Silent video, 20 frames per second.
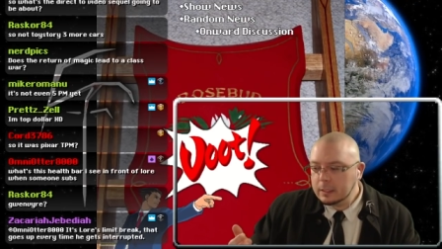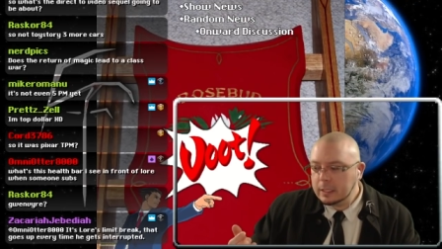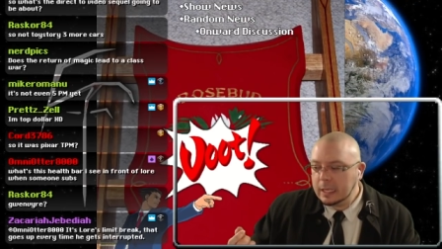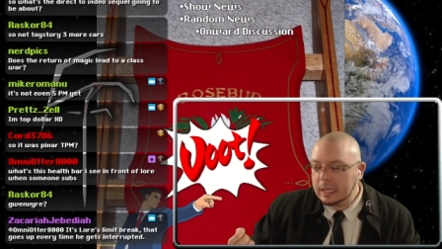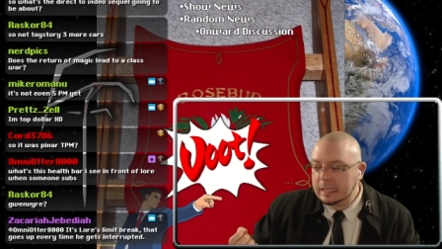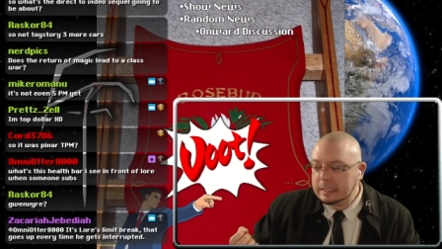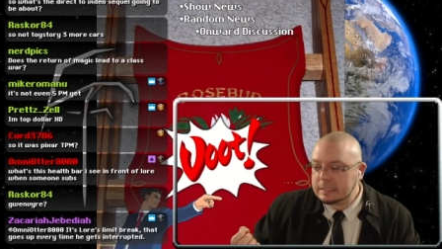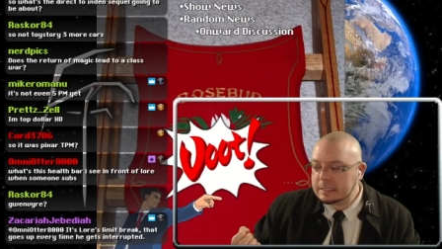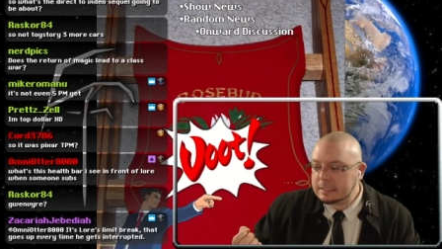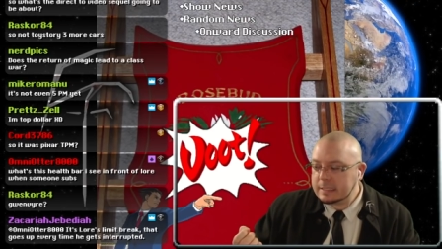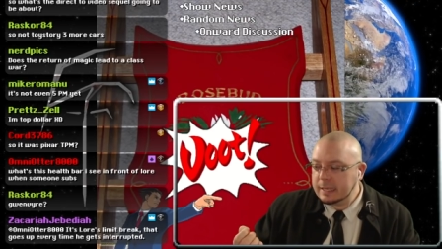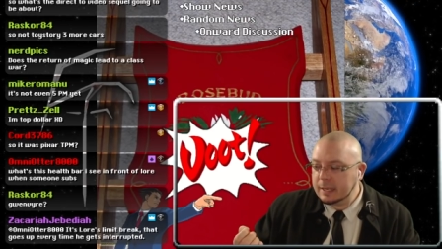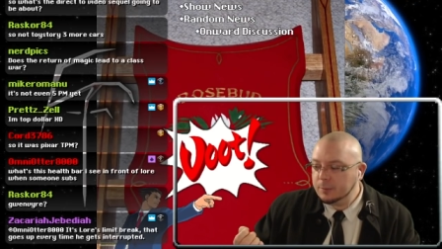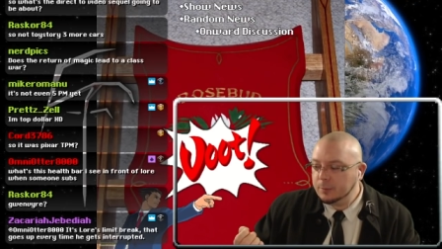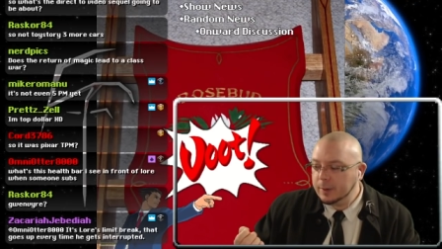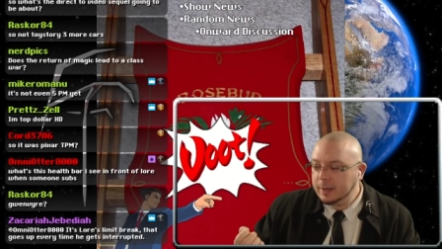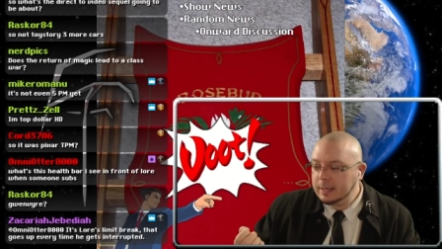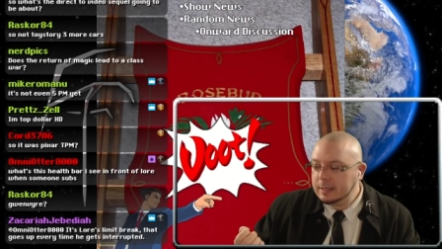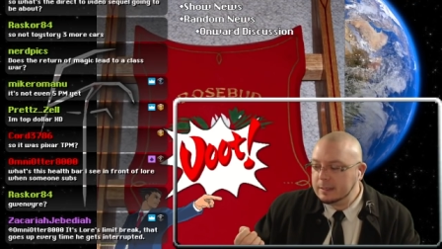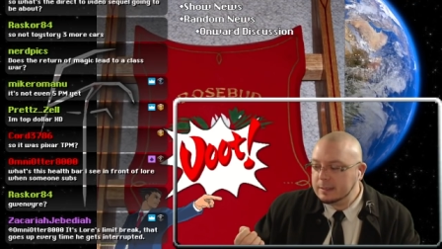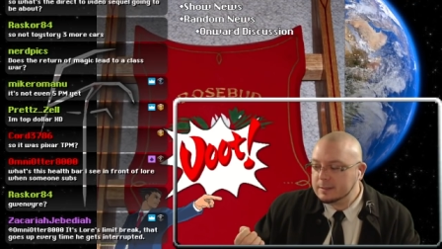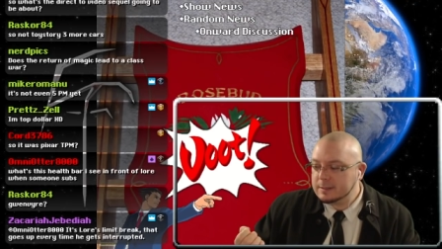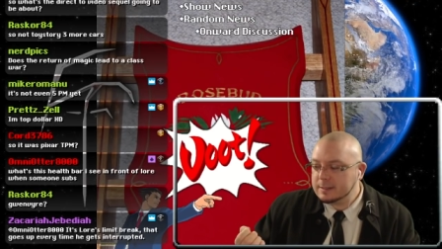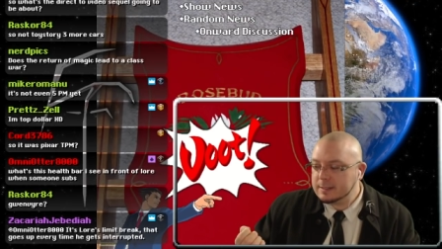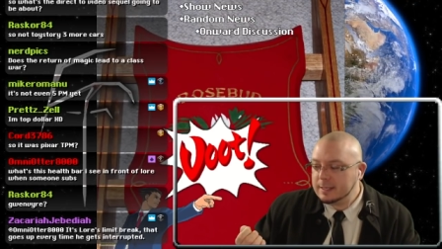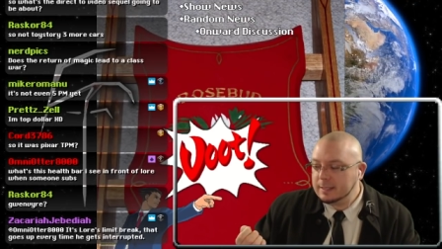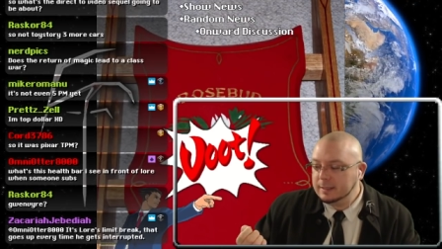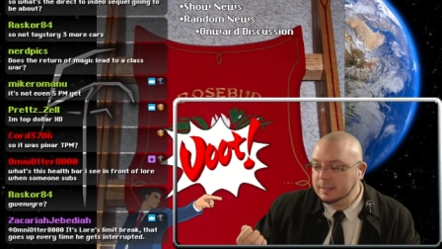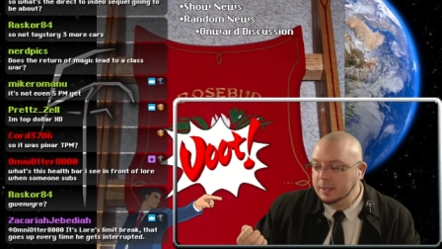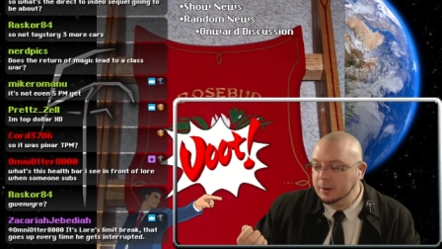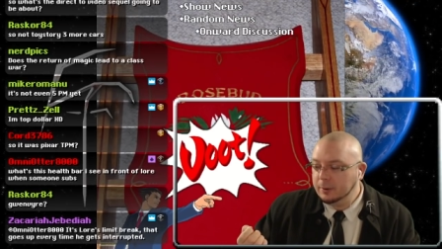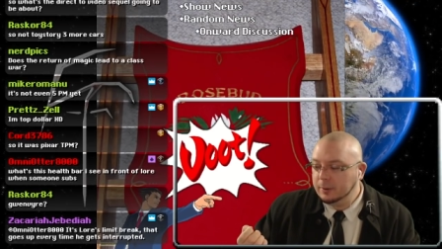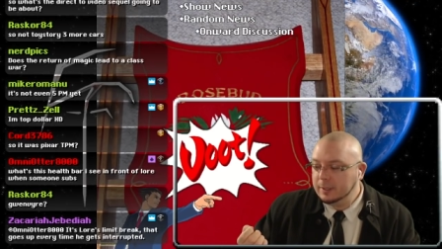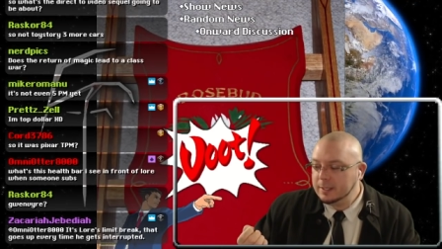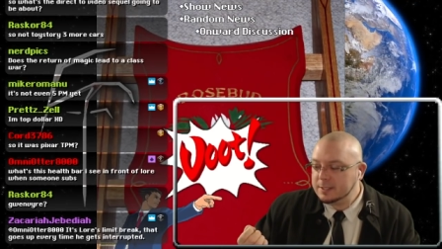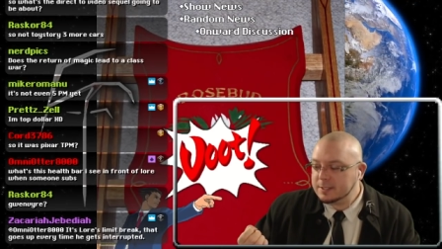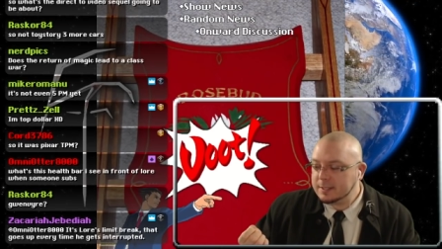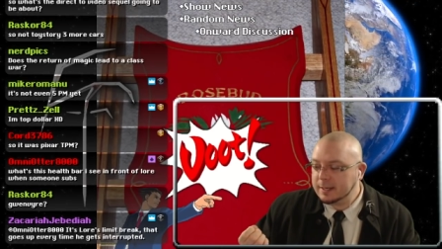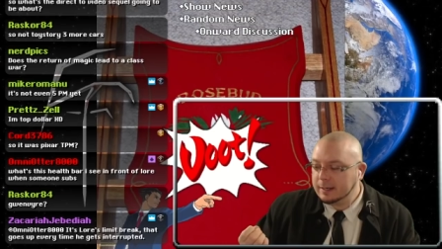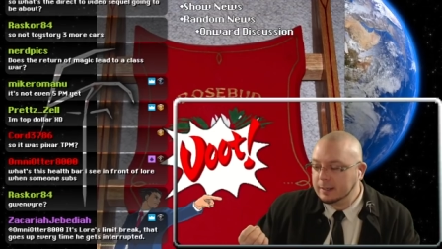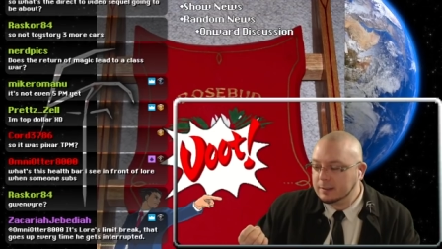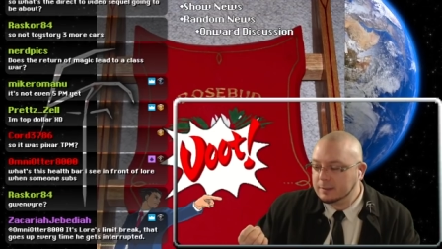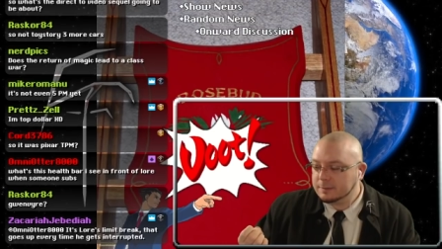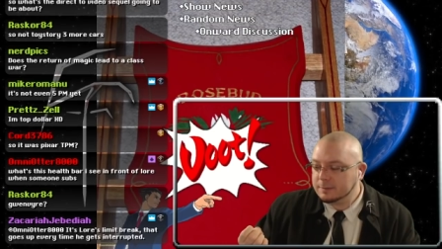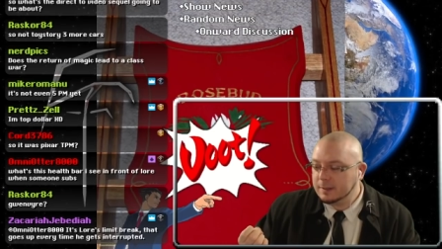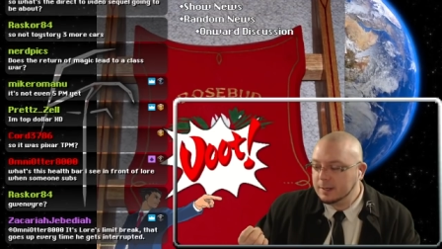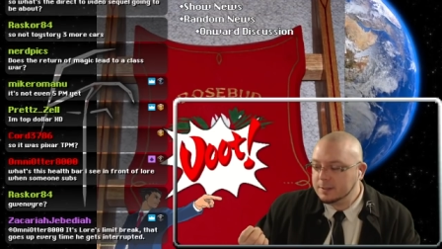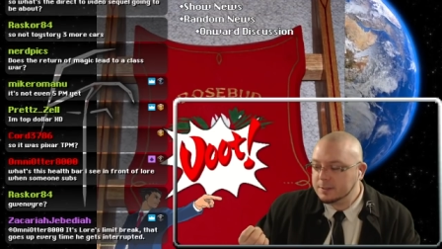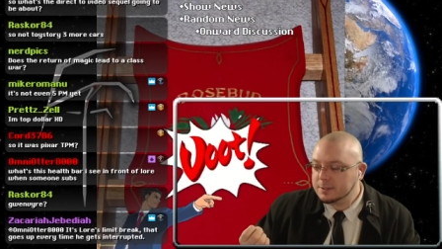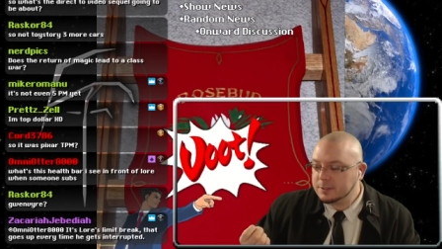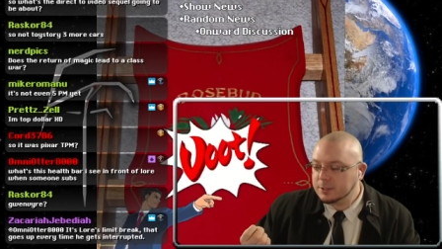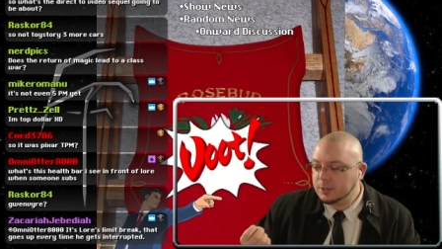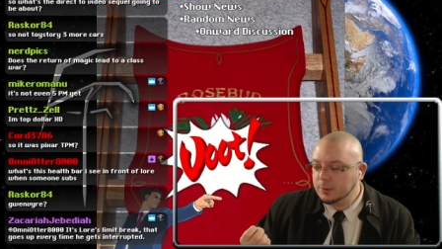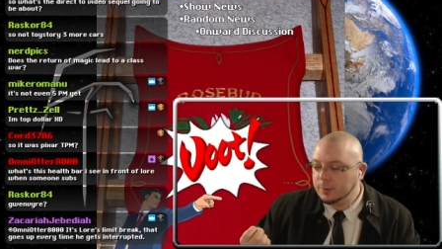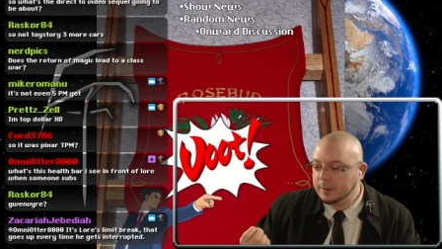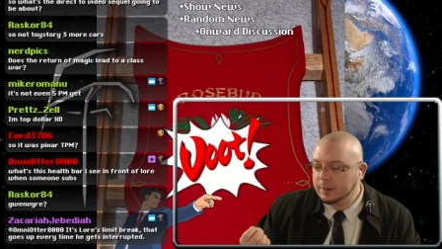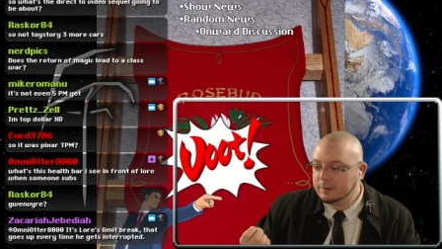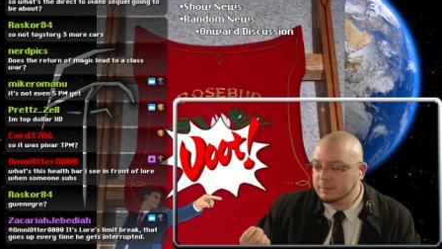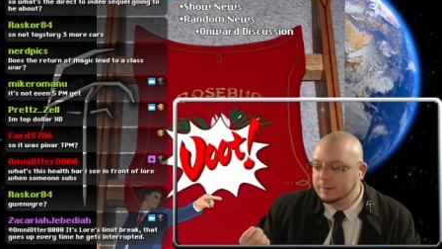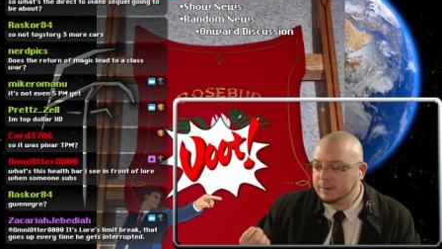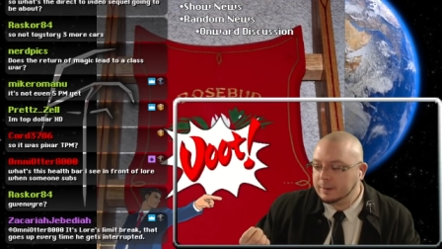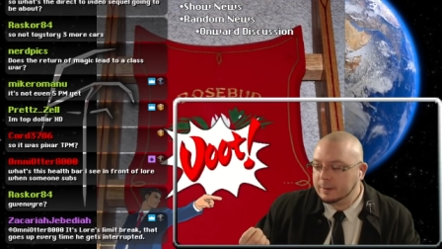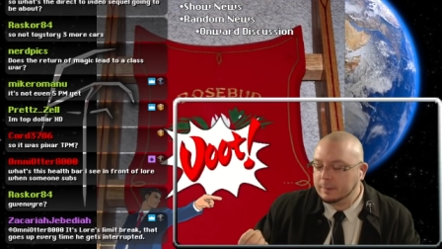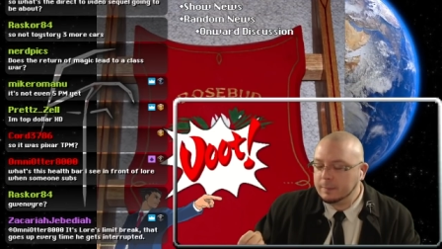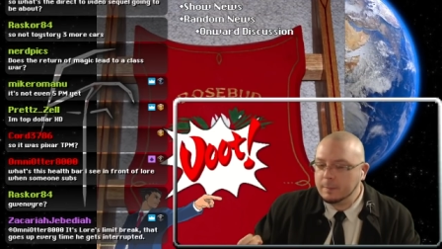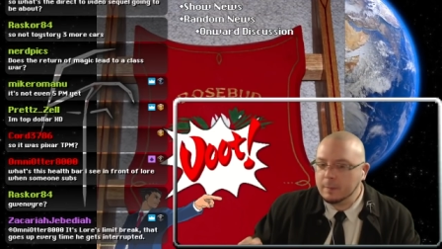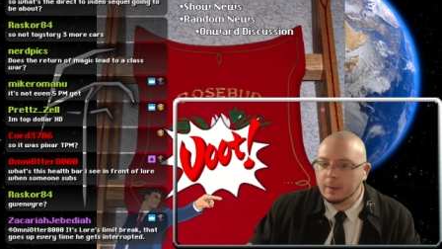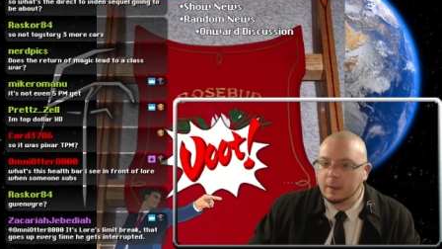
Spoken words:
Instead, what he does is he literally sacrifices Guinevere.